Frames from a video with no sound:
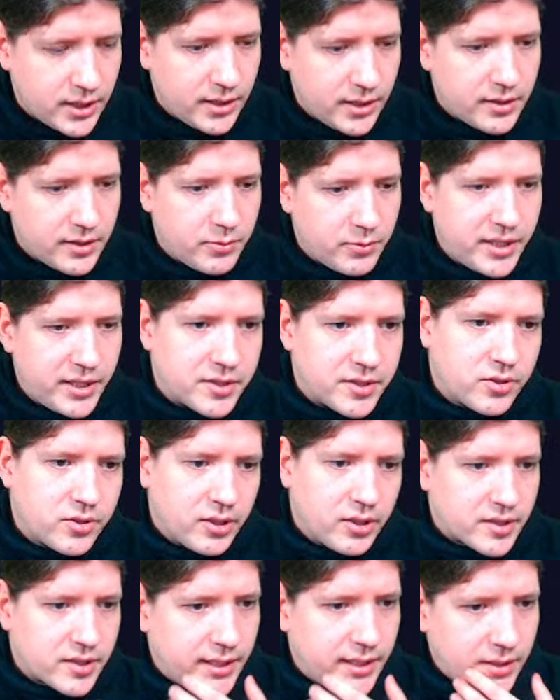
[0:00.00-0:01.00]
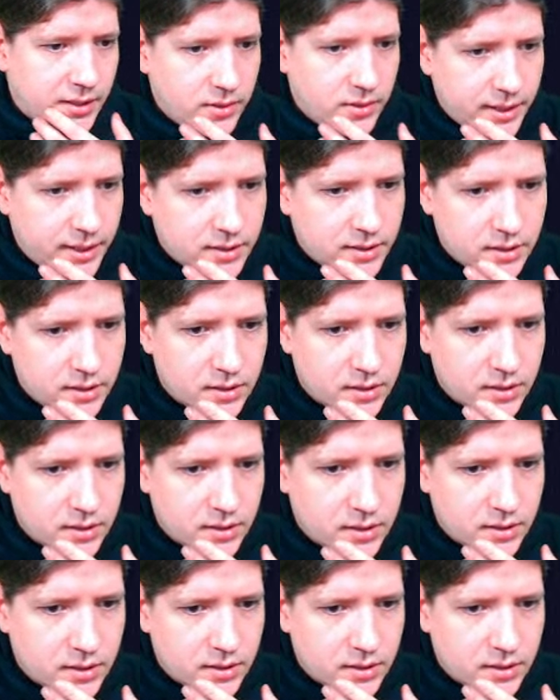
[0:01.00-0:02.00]
way the score is calculated,
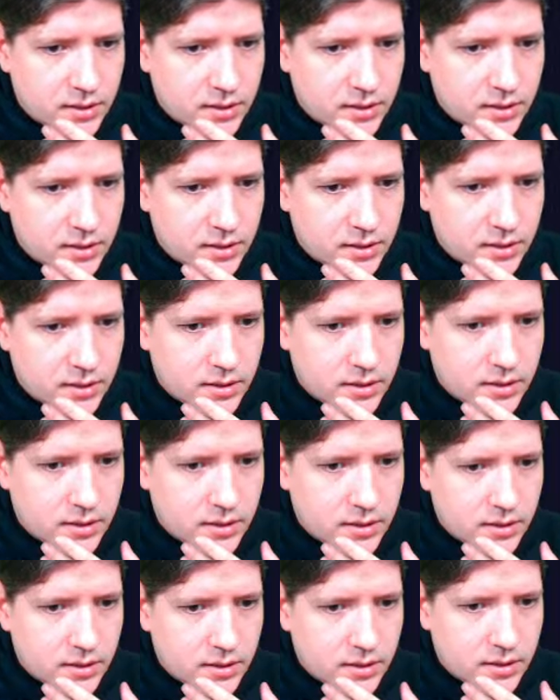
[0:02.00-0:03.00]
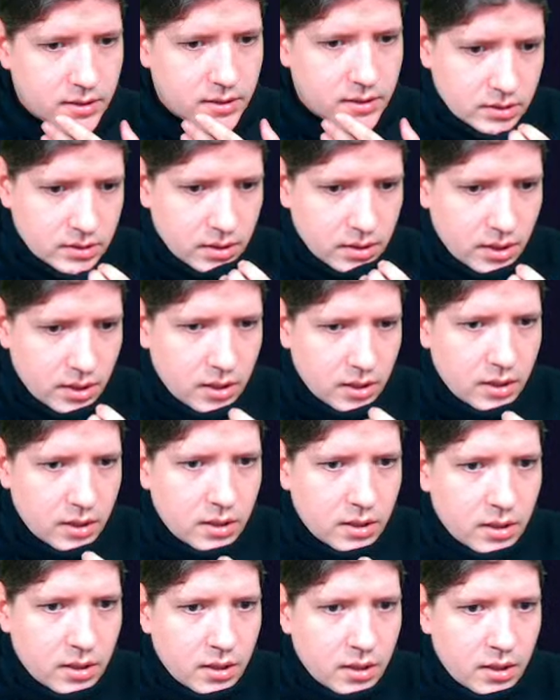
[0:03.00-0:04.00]
this is
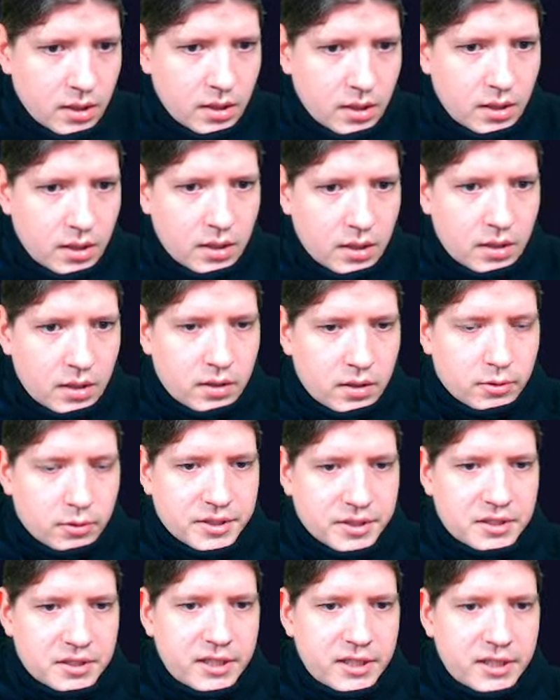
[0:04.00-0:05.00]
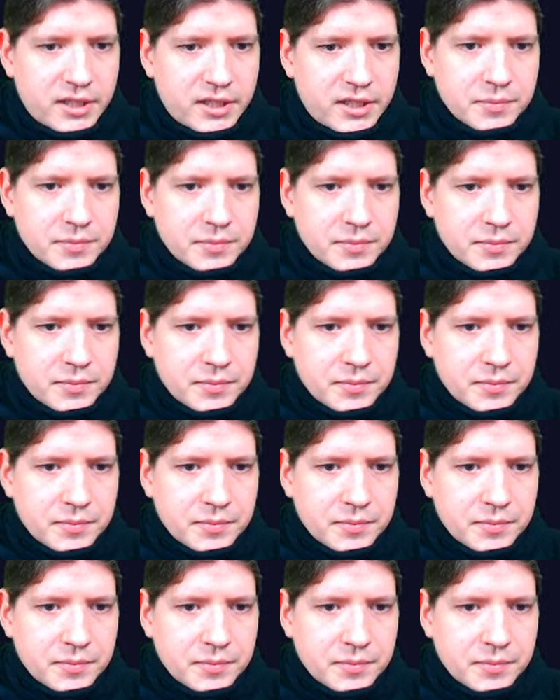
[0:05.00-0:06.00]
written here,
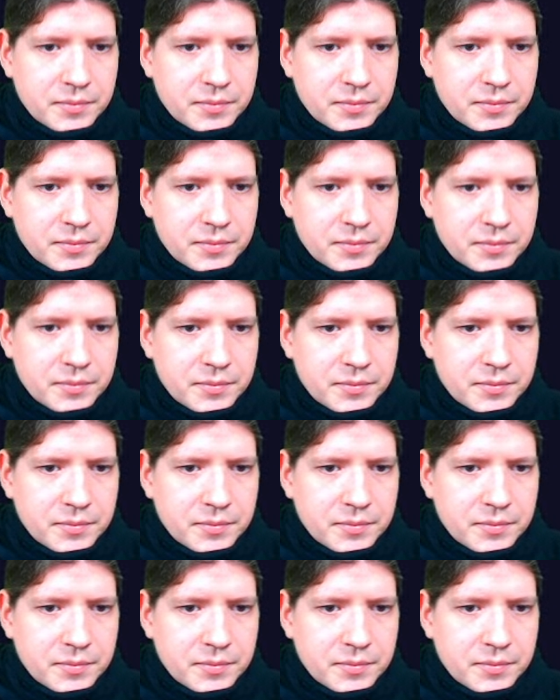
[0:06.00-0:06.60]
is